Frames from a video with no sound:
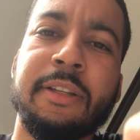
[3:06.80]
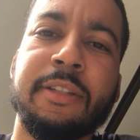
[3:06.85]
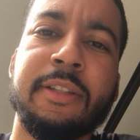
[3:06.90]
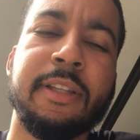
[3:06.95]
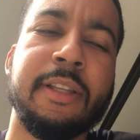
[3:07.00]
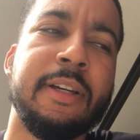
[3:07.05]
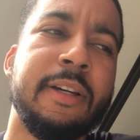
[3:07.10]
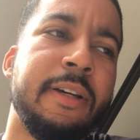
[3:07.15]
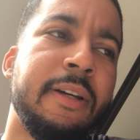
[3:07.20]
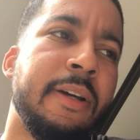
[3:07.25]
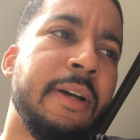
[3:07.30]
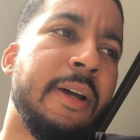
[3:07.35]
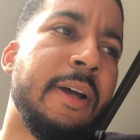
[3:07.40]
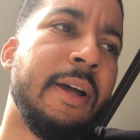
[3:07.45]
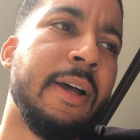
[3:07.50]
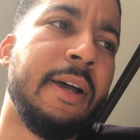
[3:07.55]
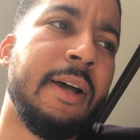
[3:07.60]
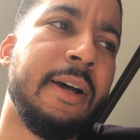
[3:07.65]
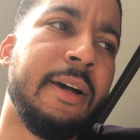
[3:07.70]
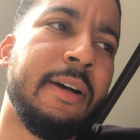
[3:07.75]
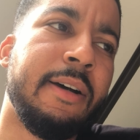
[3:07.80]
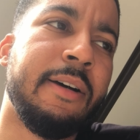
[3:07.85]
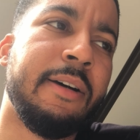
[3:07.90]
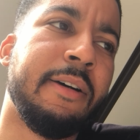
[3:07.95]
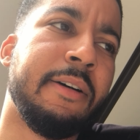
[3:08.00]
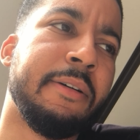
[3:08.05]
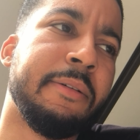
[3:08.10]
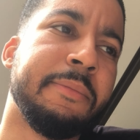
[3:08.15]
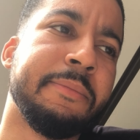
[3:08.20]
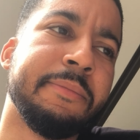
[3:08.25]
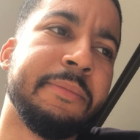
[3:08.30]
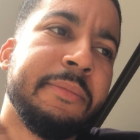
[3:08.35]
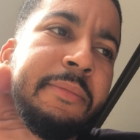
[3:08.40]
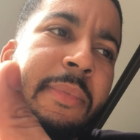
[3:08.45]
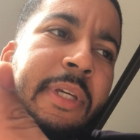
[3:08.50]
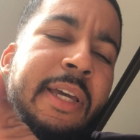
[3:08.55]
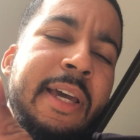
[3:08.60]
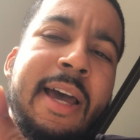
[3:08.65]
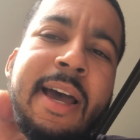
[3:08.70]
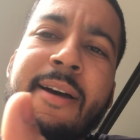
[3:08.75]
into that.
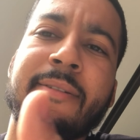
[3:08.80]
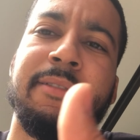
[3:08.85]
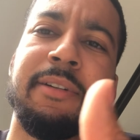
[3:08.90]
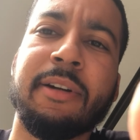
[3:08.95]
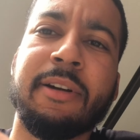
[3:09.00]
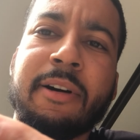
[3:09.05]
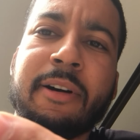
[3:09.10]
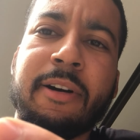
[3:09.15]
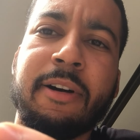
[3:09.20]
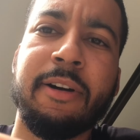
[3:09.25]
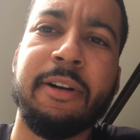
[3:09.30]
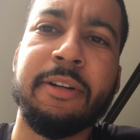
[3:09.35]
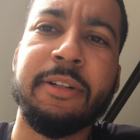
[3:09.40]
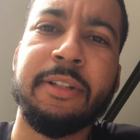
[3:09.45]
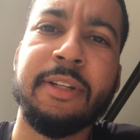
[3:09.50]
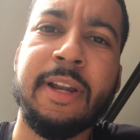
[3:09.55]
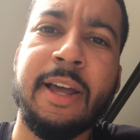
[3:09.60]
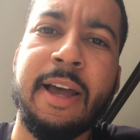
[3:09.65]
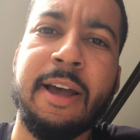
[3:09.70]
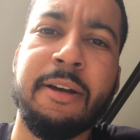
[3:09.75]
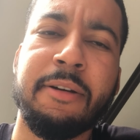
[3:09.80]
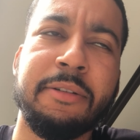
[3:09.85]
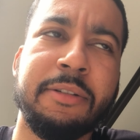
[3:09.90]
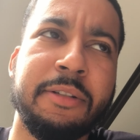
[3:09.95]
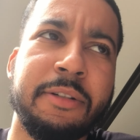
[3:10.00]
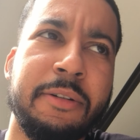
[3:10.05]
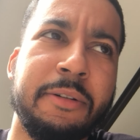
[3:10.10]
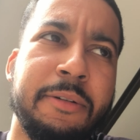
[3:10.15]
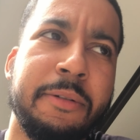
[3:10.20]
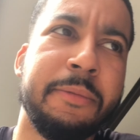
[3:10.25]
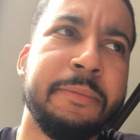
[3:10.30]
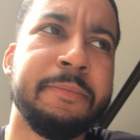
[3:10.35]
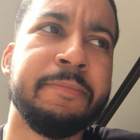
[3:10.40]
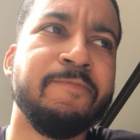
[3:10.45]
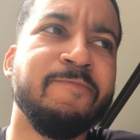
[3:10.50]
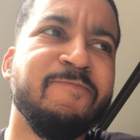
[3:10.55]
But yeah, I have the cars now, so